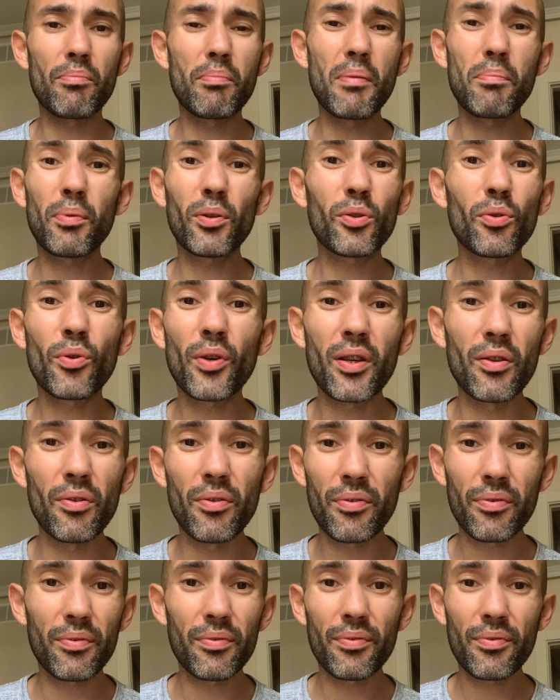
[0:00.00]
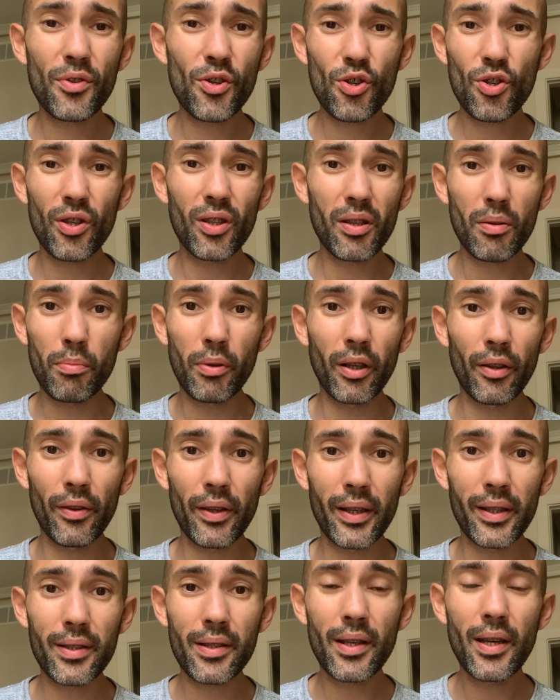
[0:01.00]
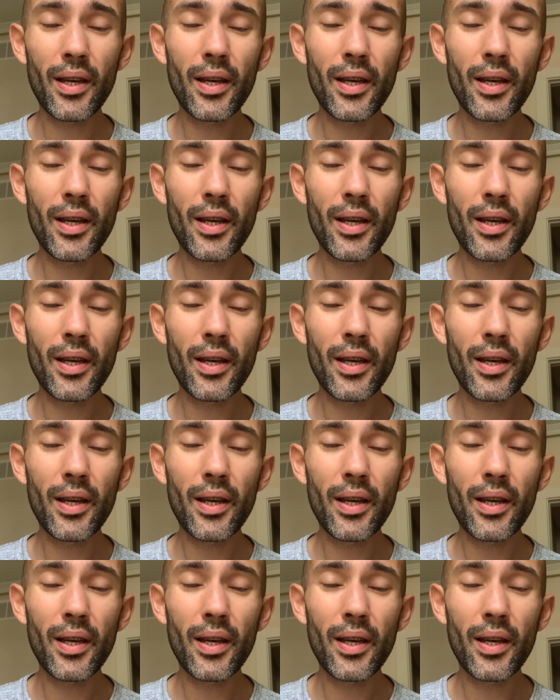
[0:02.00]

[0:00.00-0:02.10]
People don't give a shit about that,